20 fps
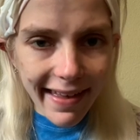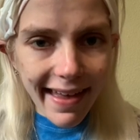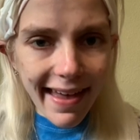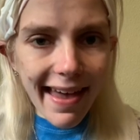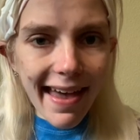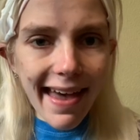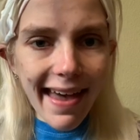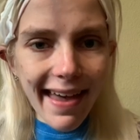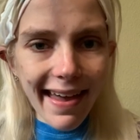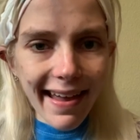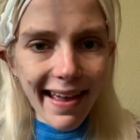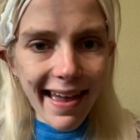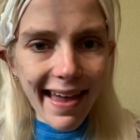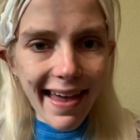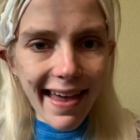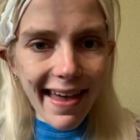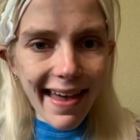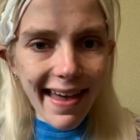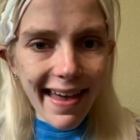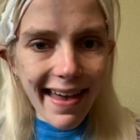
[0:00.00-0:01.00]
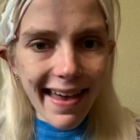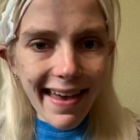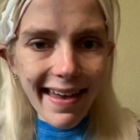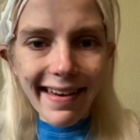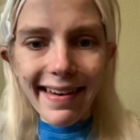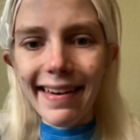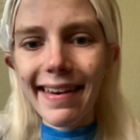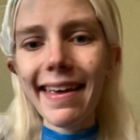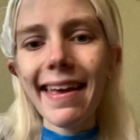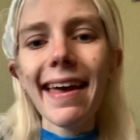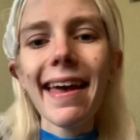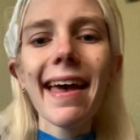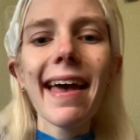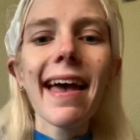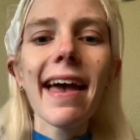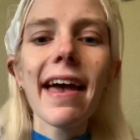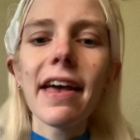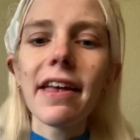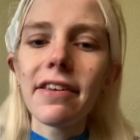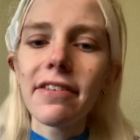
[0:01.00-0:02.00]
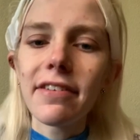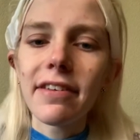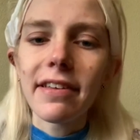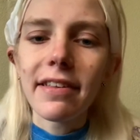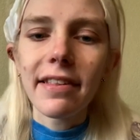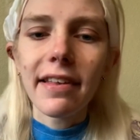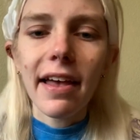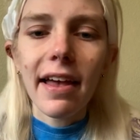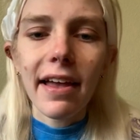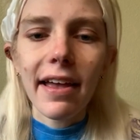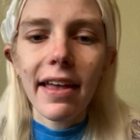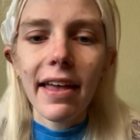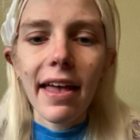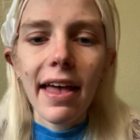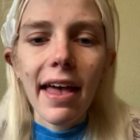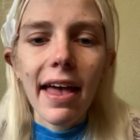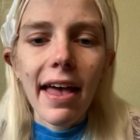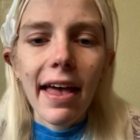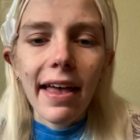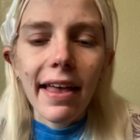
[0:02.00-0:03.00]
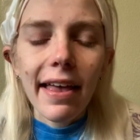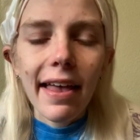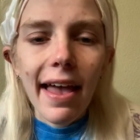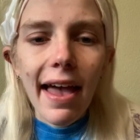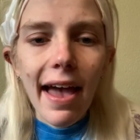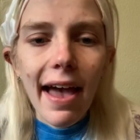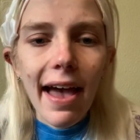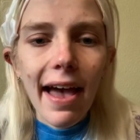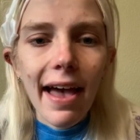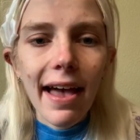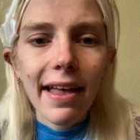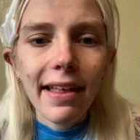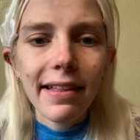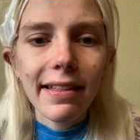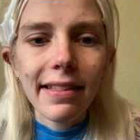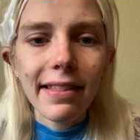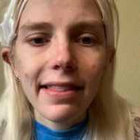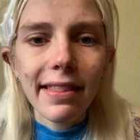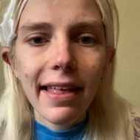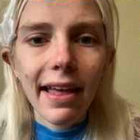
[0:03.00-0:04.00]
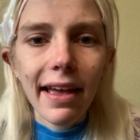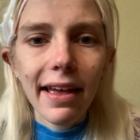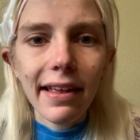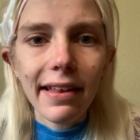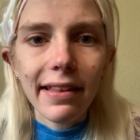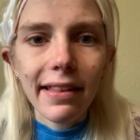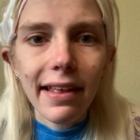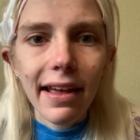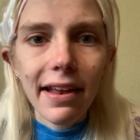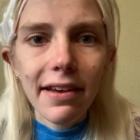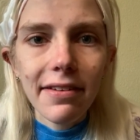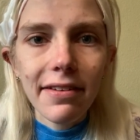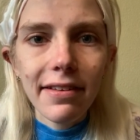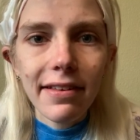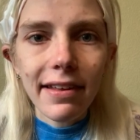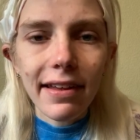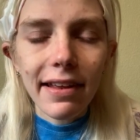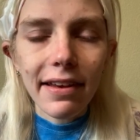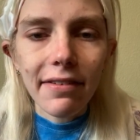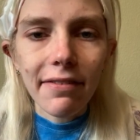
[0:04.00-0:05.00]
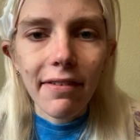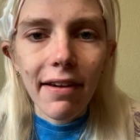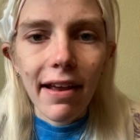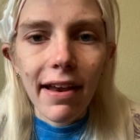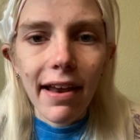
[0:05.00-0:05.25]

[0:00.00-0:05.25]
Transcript: hey again. And she's like, yeah, they just eating right